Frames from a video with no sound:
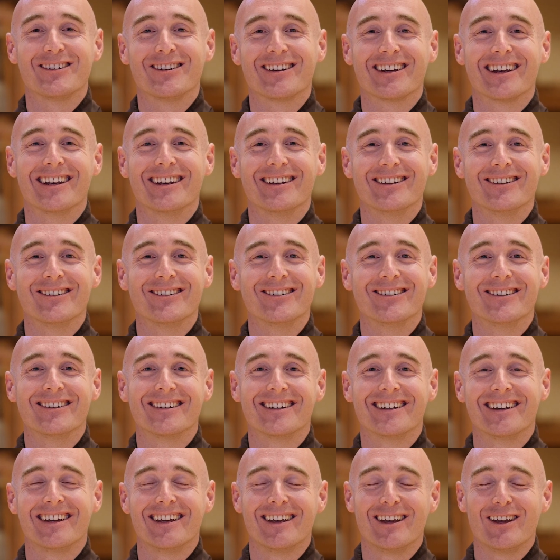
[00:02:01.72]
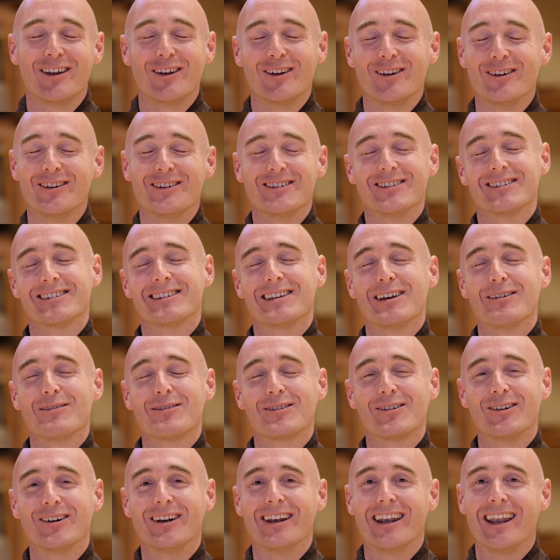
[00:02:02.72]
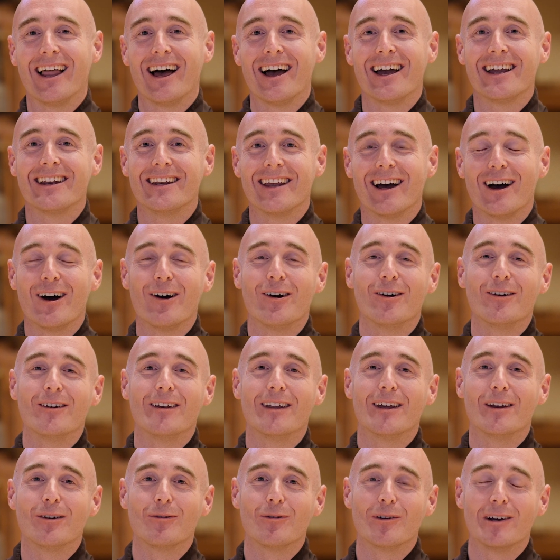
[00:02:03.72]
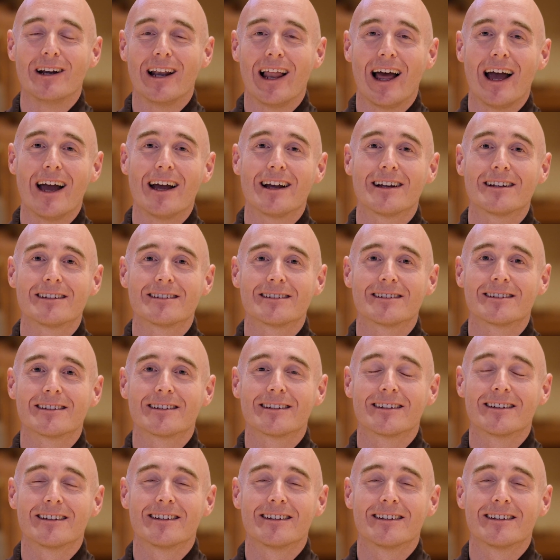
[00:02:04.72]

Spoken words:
you can do. You just have to lie down and relax.